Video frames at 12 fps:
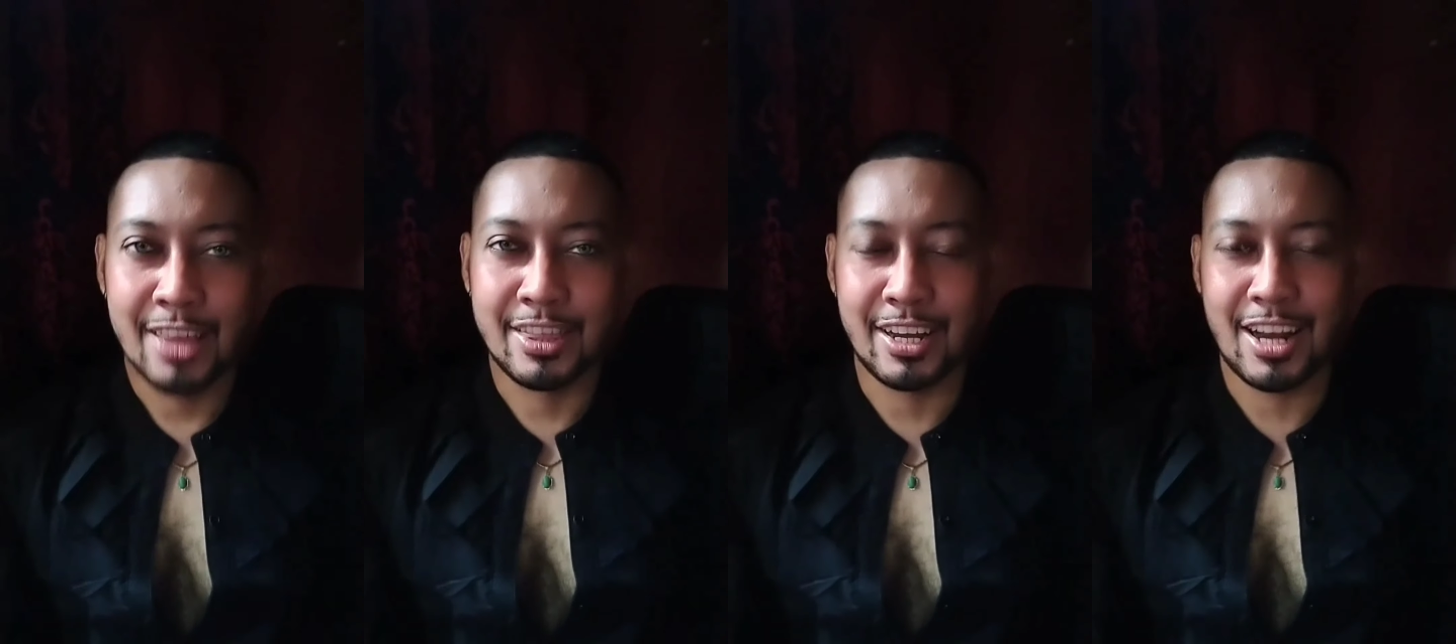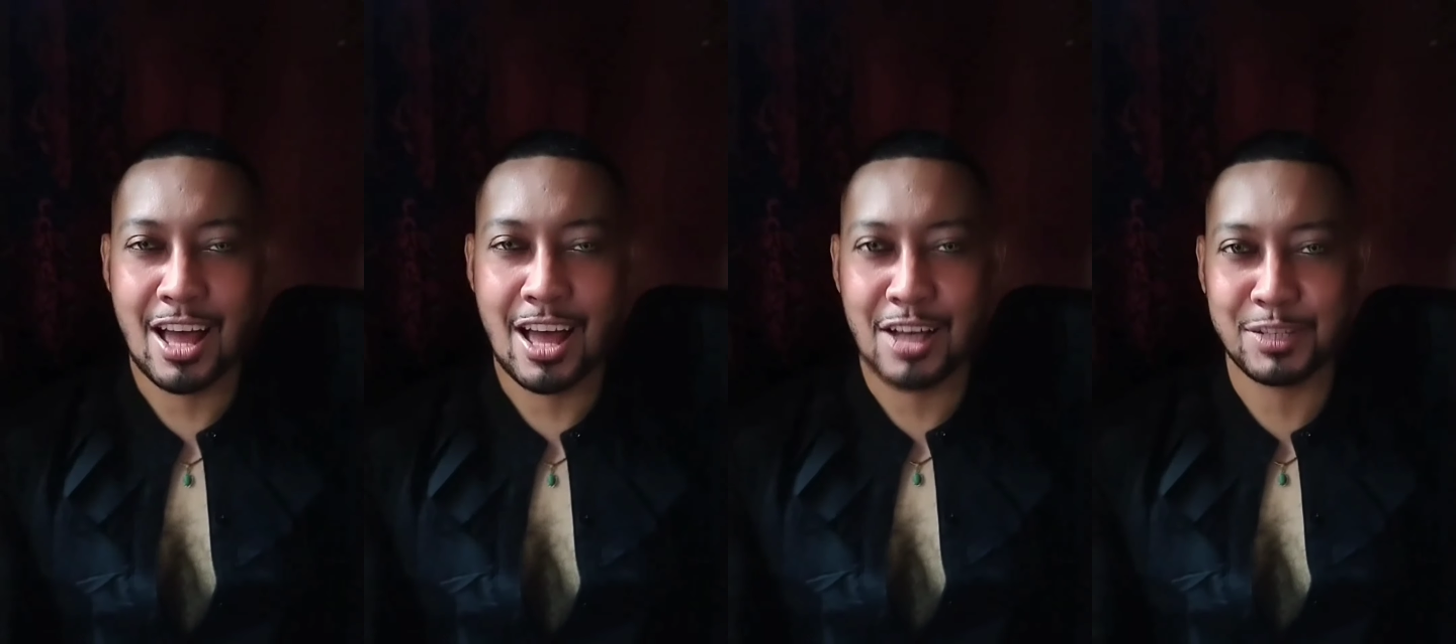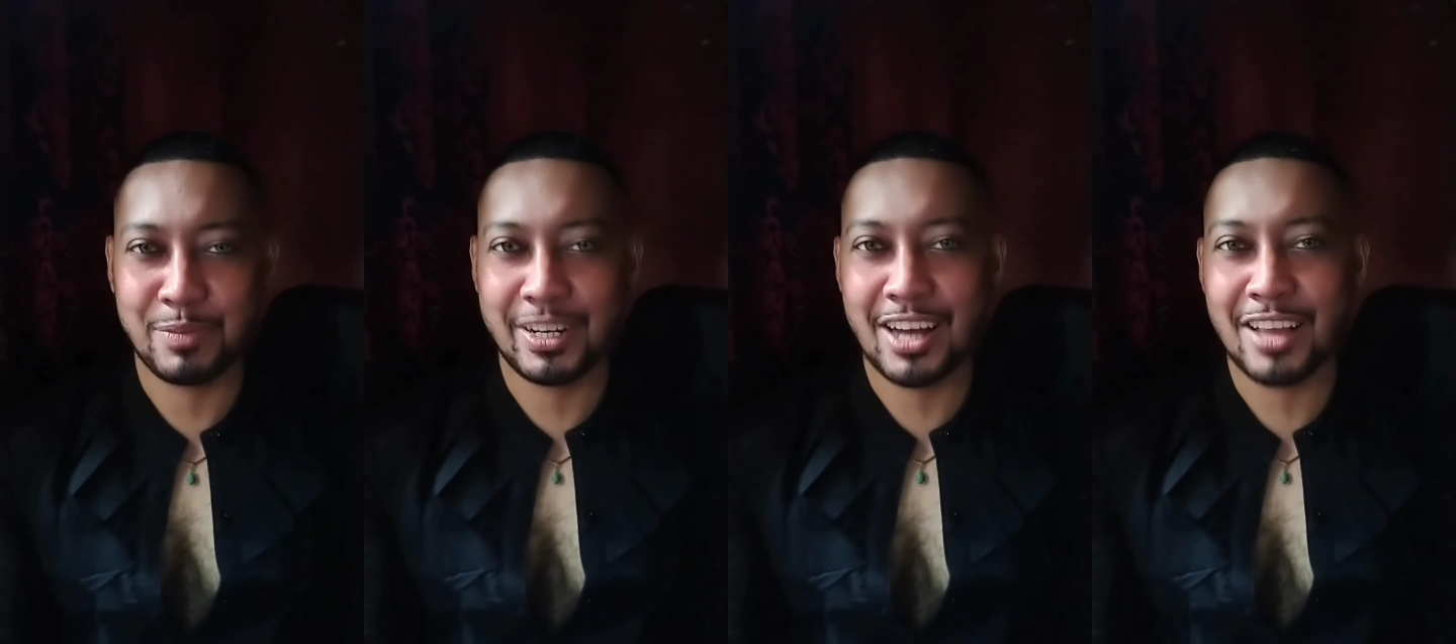The last
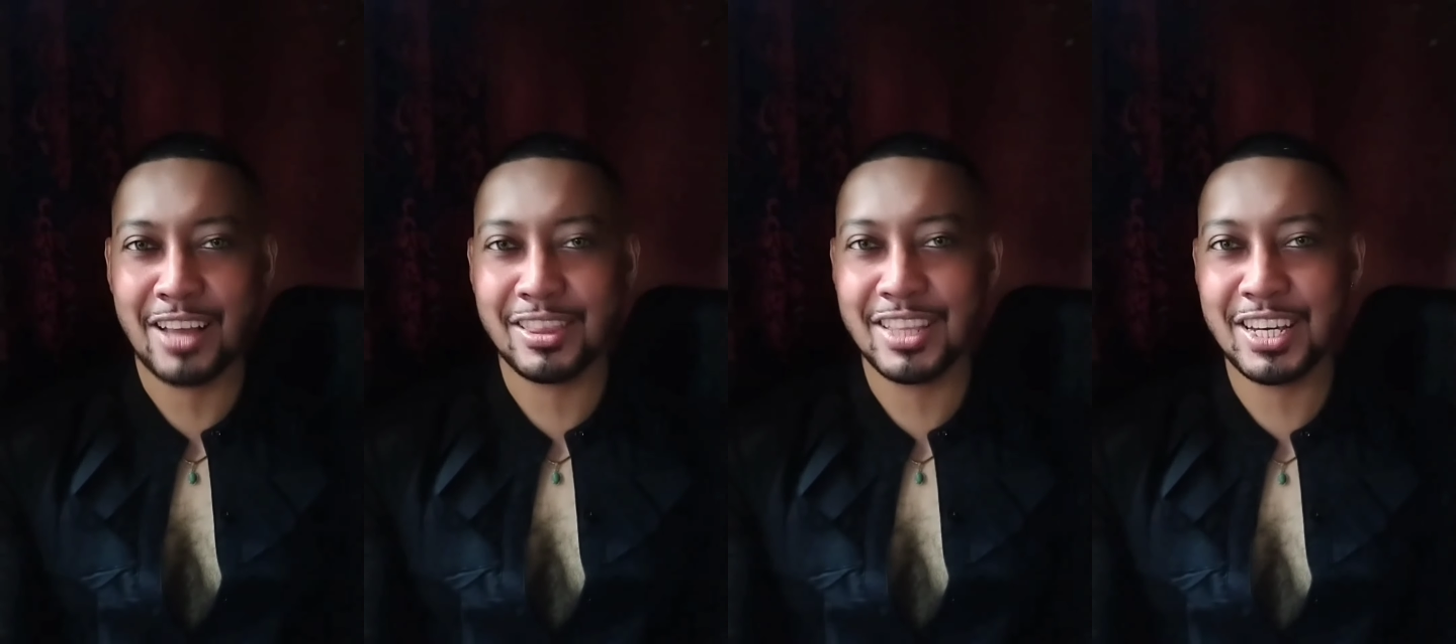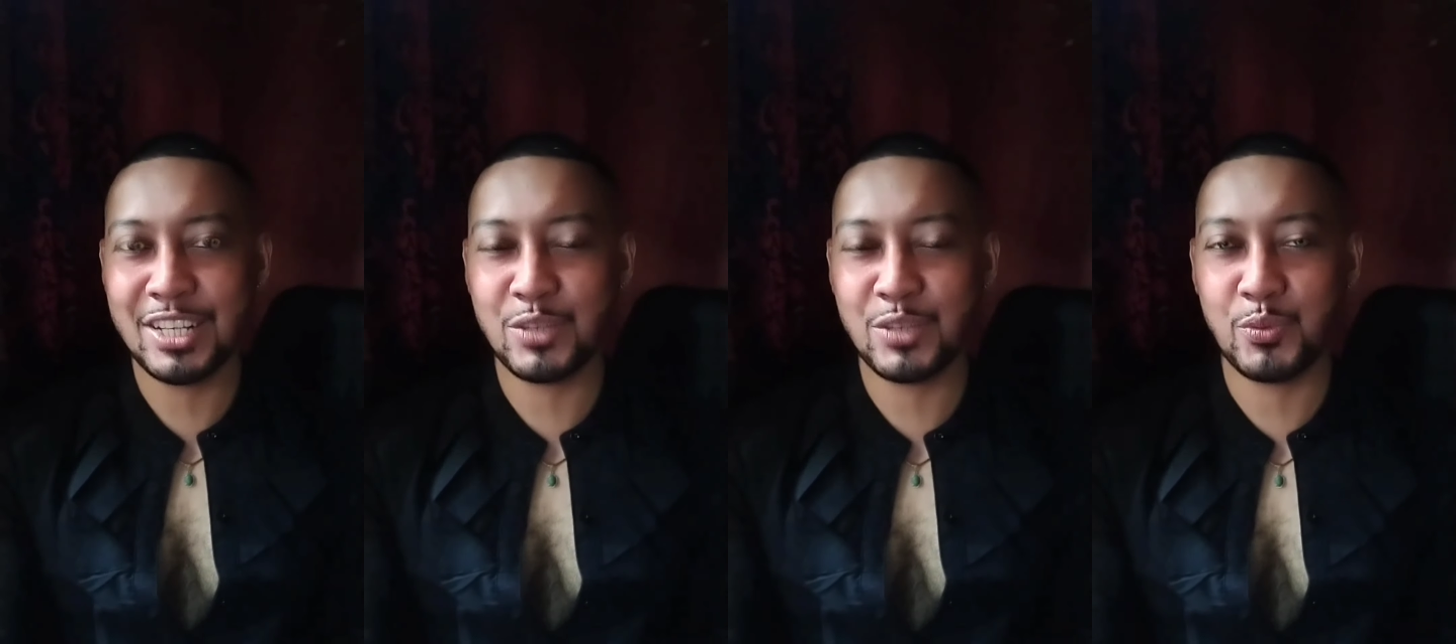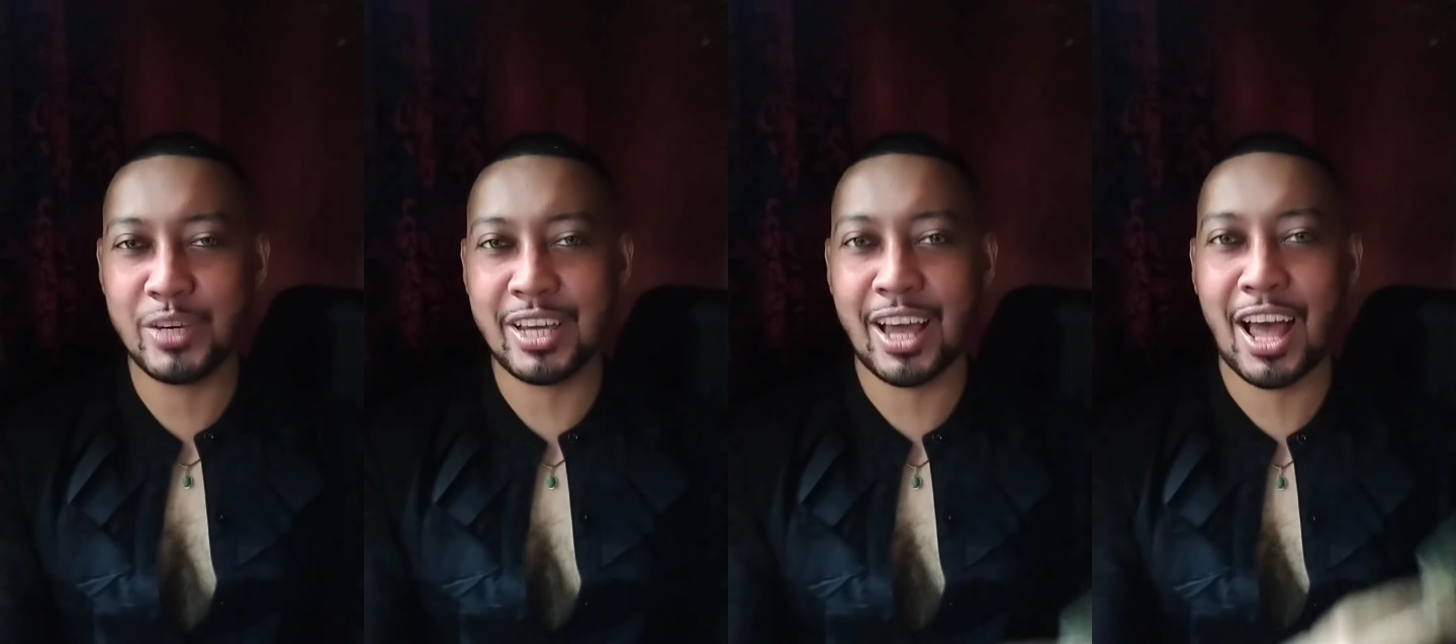but not least, we
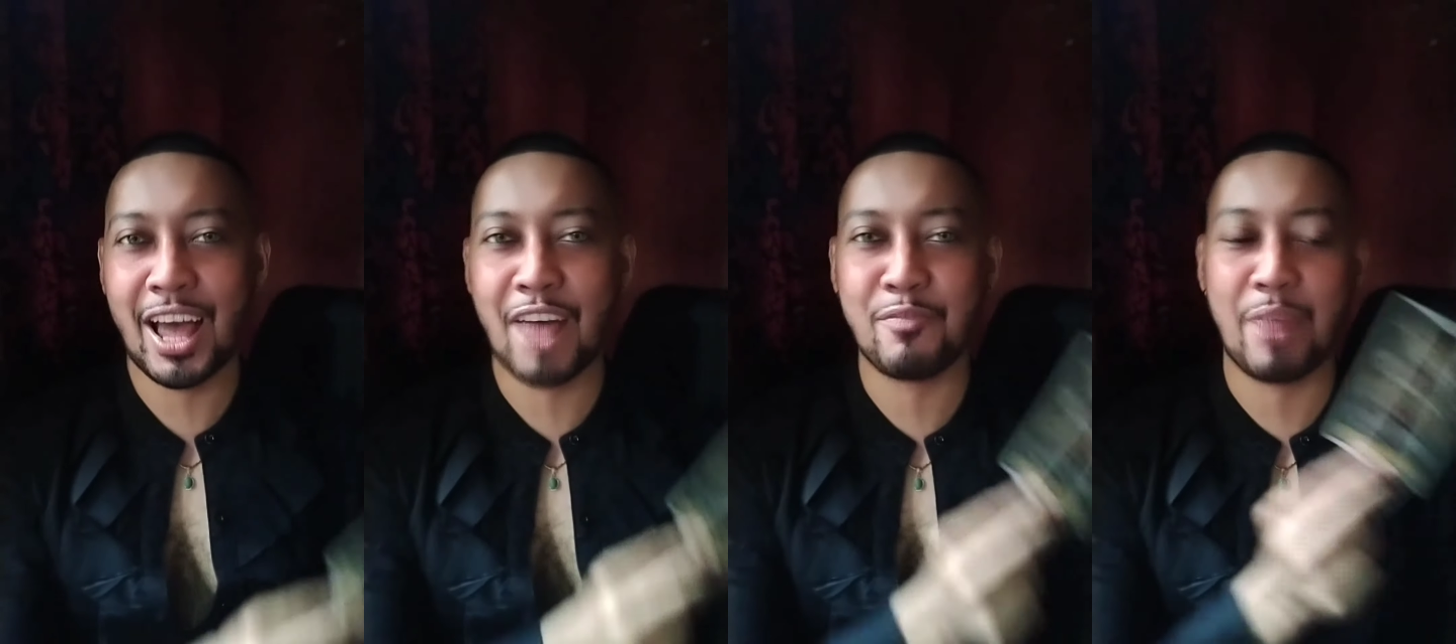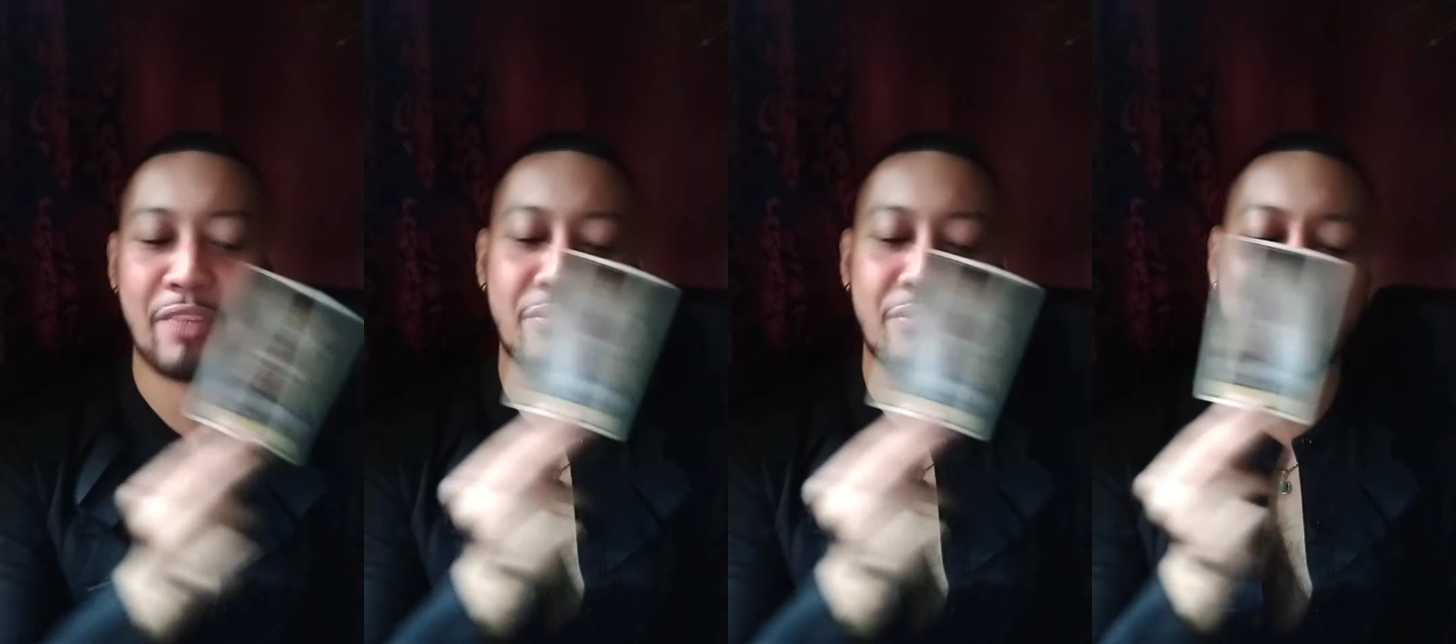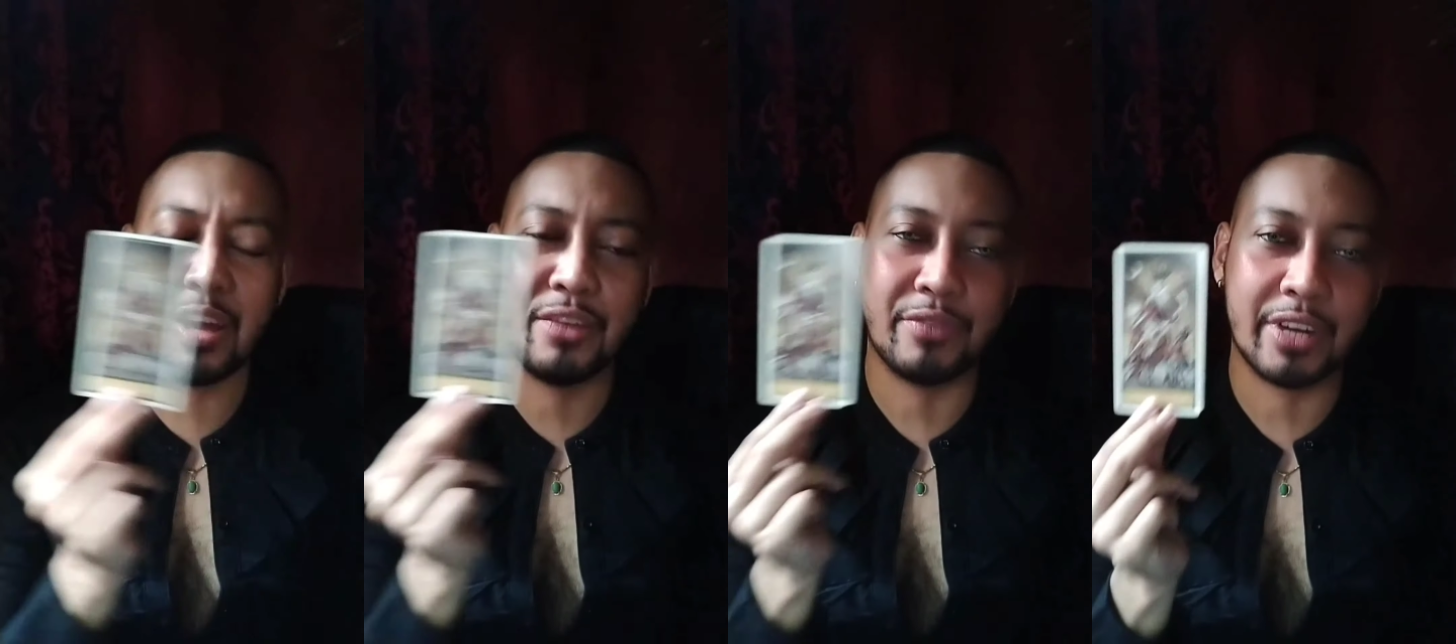have my
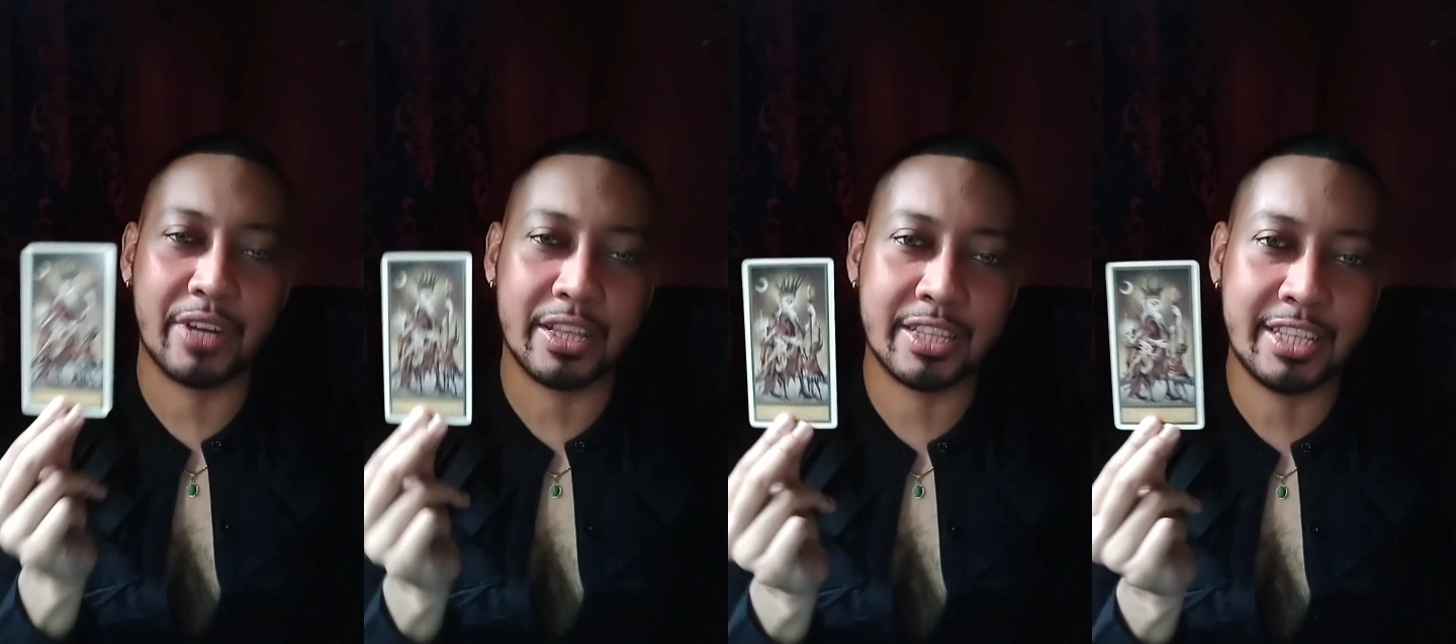favorite,